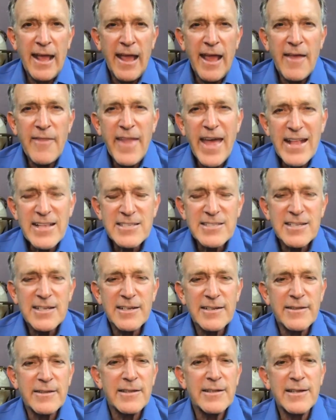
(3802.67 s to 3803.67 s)
and that's
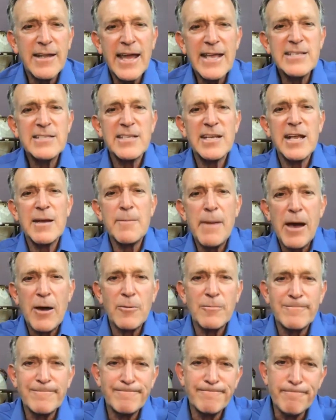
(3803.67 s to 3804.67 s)
the the nice thing
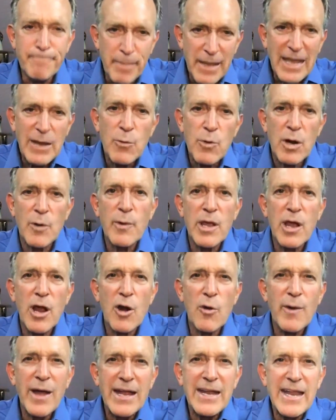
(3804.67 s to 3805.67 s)
about being where we
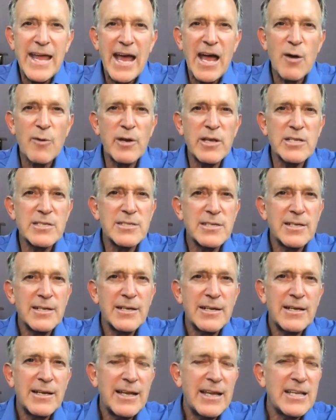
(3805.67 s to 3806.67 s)
are right now is
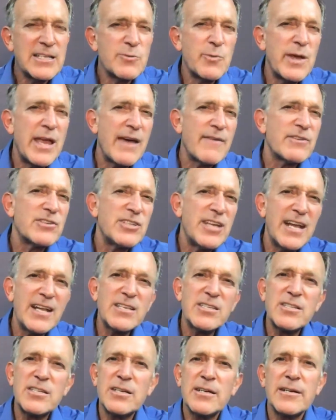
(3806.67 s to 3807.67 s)
is we have a
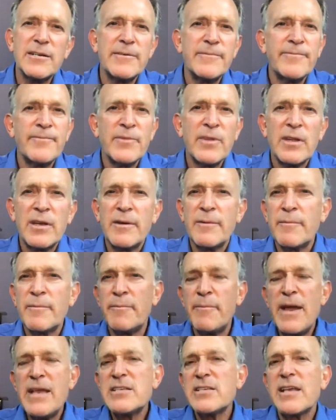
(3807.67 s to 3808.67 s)
chance to
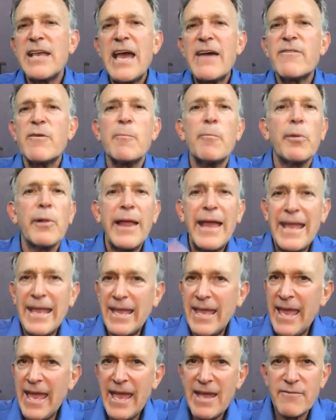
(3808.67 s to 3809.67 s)
basically have a
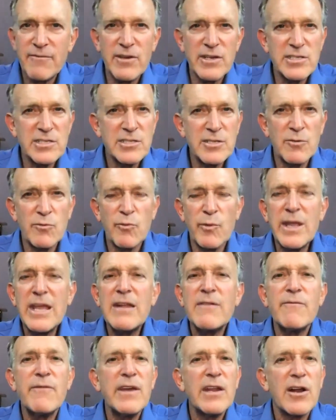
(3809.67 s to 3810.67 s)
blank canvas to
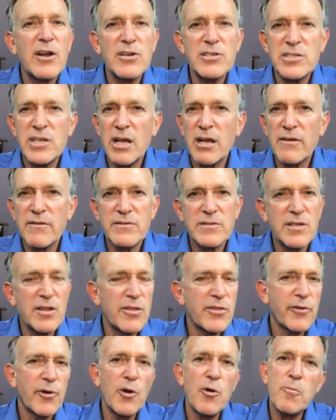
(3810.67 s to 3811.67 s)
reinvent ourselves to
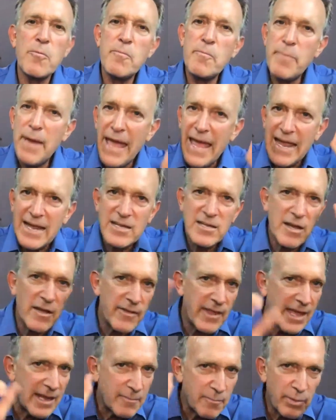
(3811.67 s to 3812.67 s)
throw paint
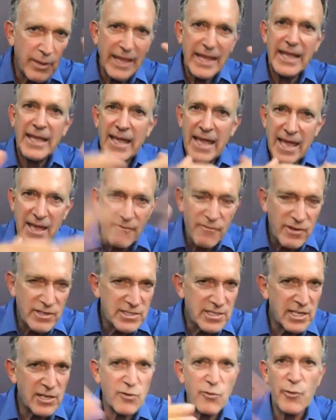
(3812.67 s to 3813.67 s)
on that blank
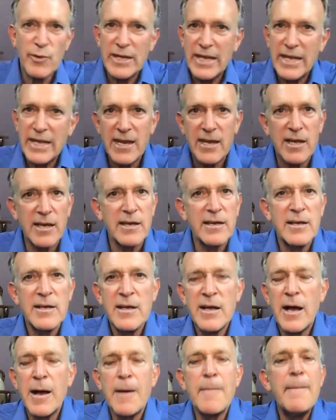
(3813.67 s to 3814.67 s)
canvas and create a,
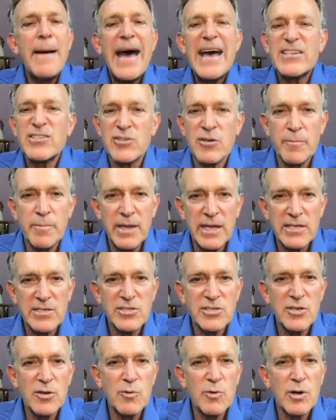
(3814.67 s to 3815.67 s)
a masterpiece
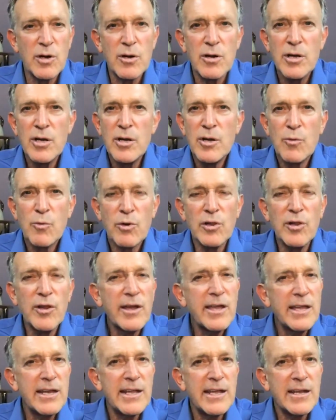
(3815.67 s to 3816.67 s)
so we're we're
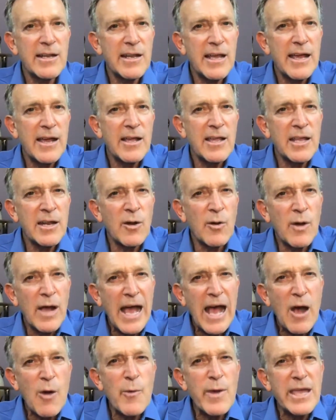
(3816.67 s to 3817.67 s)
looking at you know
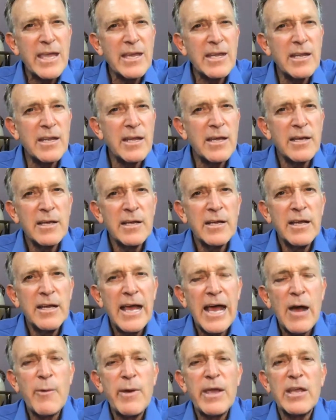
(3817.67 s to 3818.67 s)
how we can
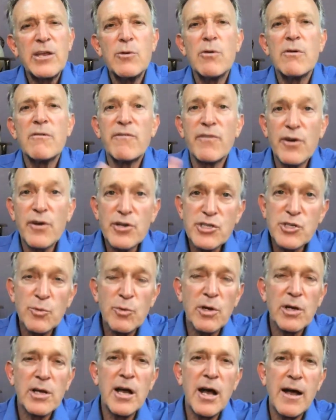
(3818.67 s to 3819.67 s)
how we can do a
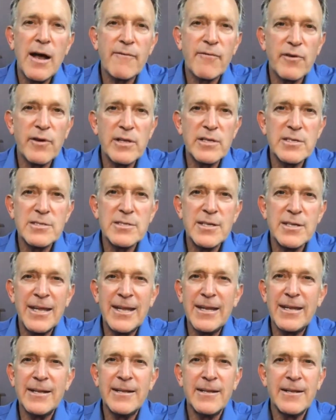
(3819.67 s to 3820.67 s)
virtual conference
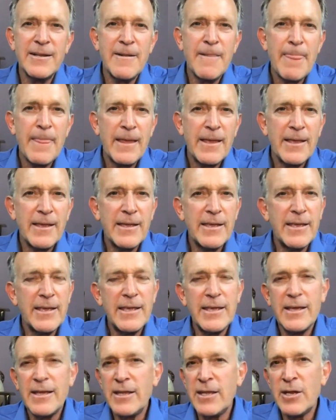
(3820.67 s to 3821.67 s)
and
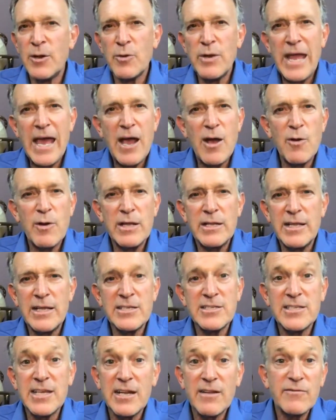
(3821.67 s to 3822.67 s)
you know, now
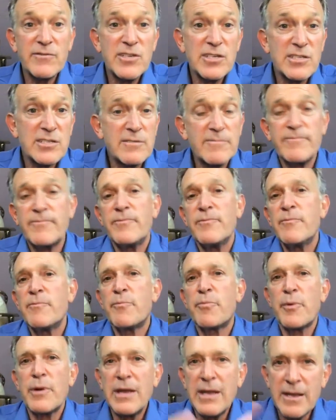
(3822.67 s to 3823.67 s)
instead of just
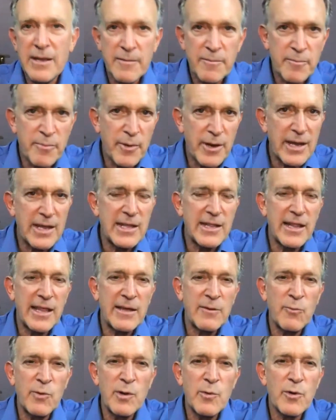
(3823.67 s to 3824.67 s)
bring bring in,
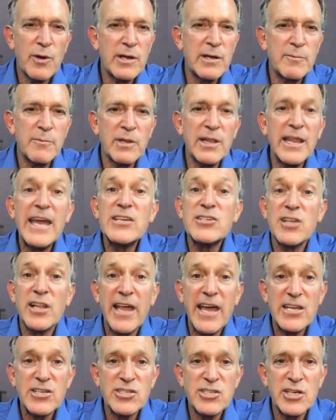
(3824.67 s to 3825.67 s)
like we were in Malaysia
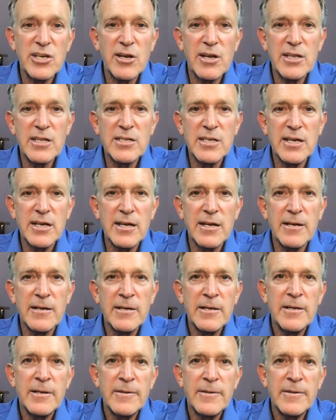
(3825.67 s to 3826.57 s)
last year at uh,